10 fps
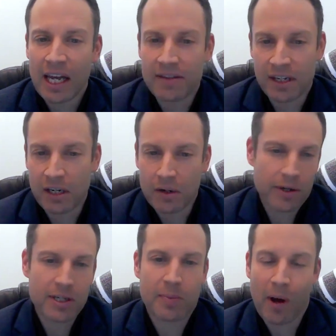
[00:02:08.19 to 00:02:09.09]
It's
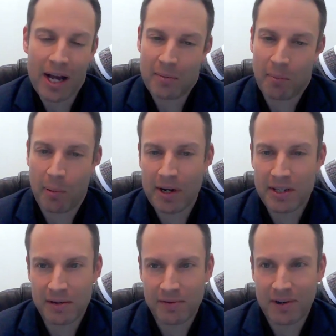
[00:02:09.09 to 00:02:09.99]
increased by an
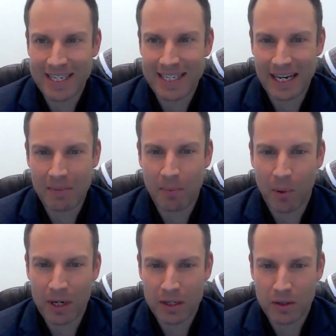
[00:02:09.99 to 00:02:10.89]
impressive
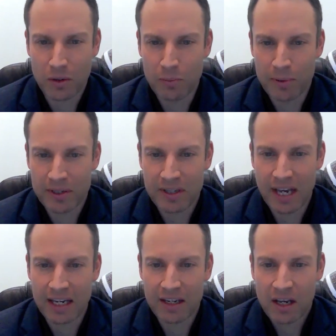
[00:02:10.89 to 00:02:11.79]

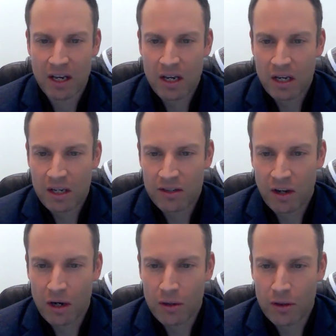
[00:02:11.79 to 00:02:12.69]
19.2%.
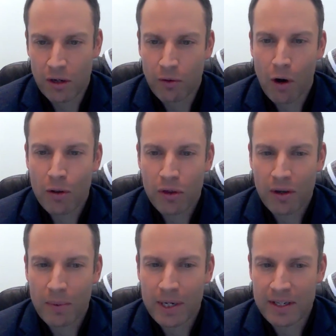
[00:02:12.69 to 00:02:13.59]
So the growth
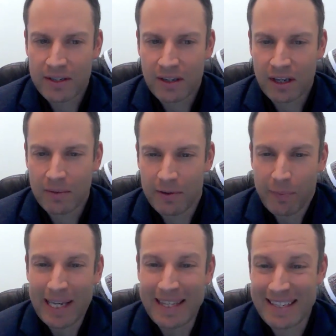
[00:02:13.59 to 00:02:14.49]
that
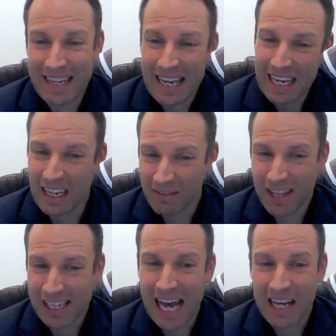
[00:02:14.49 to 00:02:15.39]
we've been seeing
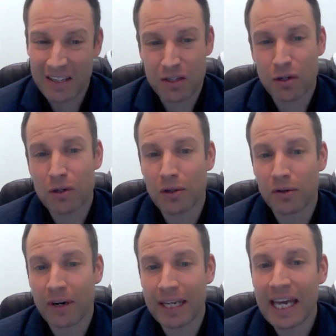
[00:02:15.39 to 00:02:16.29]
for the last 2 to
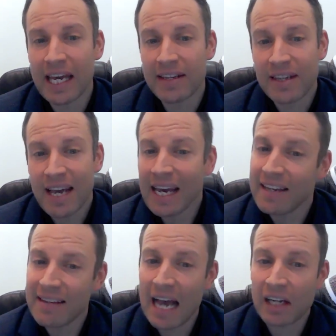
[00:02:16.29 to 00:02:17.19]
3 years
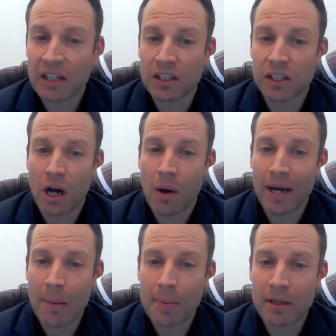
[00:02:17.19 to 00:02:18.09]
is actually
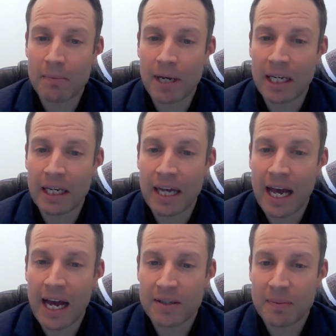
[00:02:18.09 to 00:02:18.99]
showing up in the median
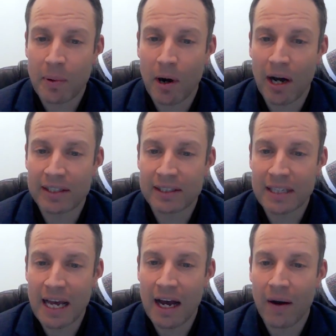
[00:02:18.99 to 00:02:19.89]
house price
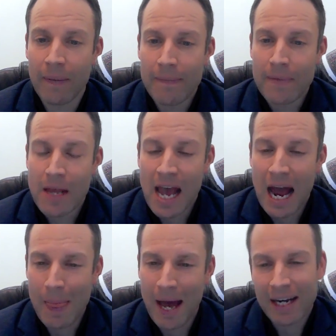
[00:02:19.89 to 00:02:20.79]
now.
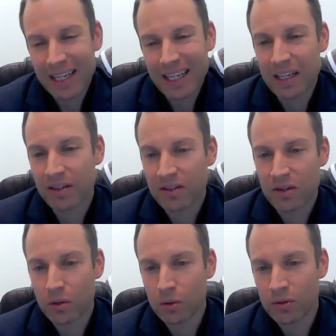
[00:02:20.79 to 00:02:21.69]
And that is
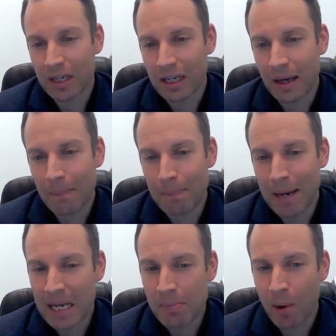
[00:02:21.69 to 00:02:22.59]
causing
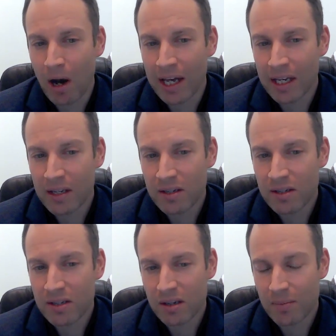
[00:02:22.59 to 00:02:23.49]
many
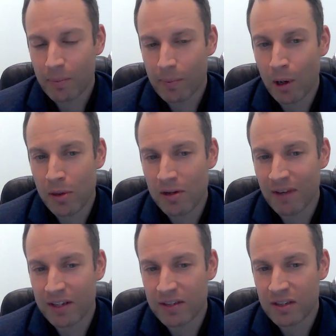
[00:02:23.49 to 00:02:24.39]
buyers, both
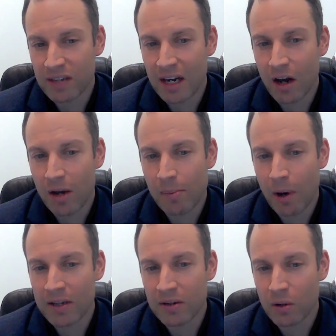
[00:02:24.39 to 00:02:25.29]
investors and home
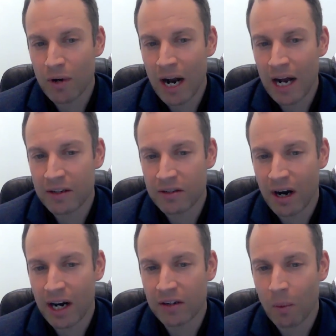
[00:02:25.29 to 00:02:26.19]
buyers all around
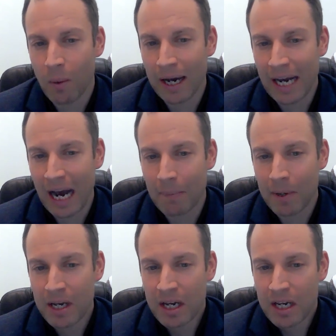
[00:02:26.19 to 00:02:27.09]
Australia, to wake
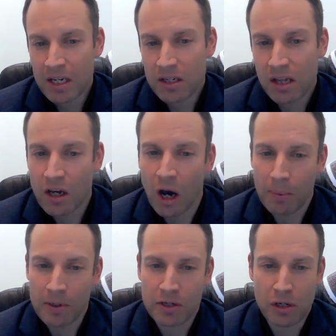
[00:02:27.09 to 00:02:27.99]
up to the
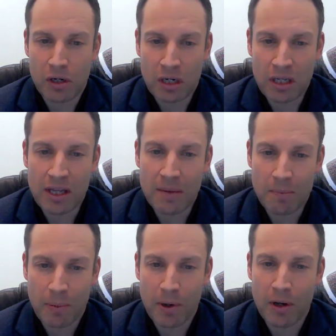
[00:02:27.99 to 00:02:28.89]
opportunity
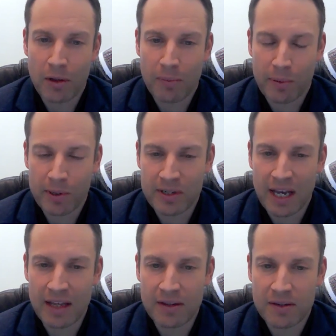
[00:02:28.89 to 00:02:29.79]
that Perth
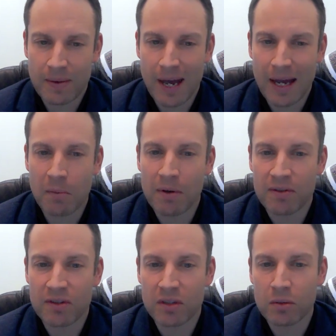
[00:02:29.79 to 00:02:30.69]
presents. And
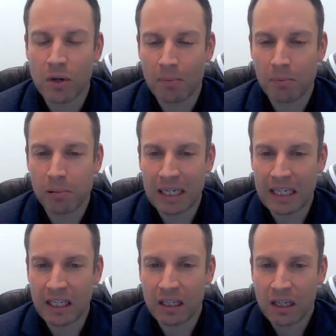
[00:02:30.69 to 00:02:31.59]
we've still got
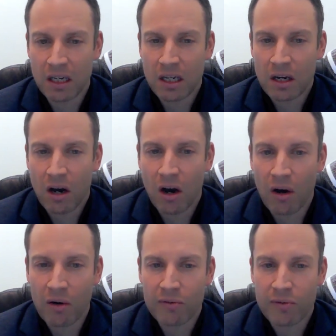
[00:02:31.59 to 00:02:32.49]
plenty
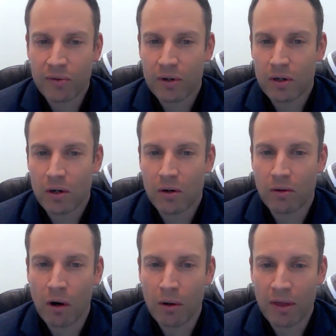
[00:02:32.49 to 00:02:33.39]
of
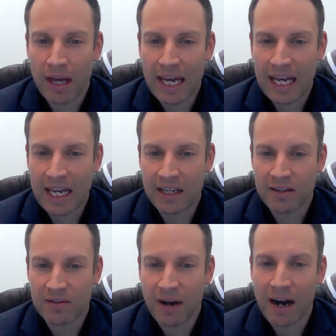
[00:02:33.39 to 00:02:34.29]
growth ahead
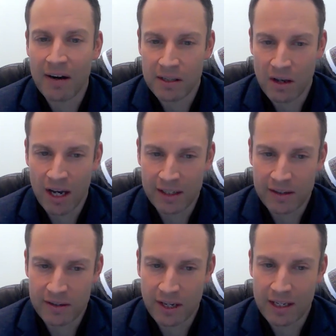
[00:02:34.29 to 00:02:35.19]
as far as I
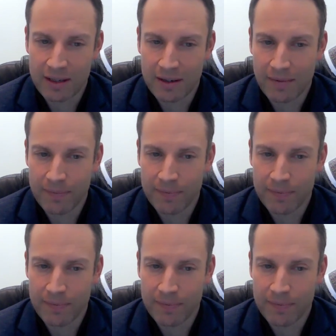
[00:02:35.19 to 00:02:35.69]
can see.